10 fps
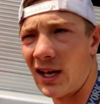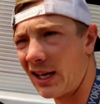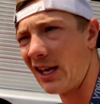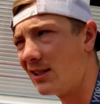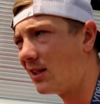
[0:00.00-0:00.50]
I
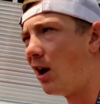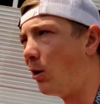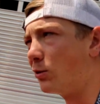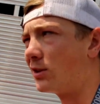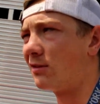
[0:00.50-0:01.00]
guess
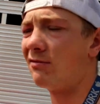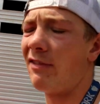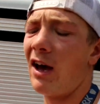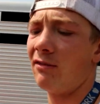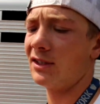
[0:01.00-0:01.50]
hose and
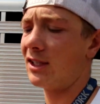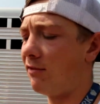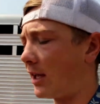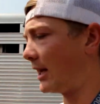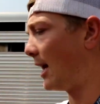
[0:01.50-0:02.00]
valve and
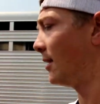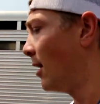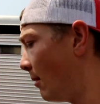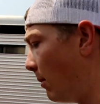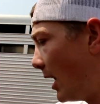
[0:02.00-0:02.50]
stuff like that.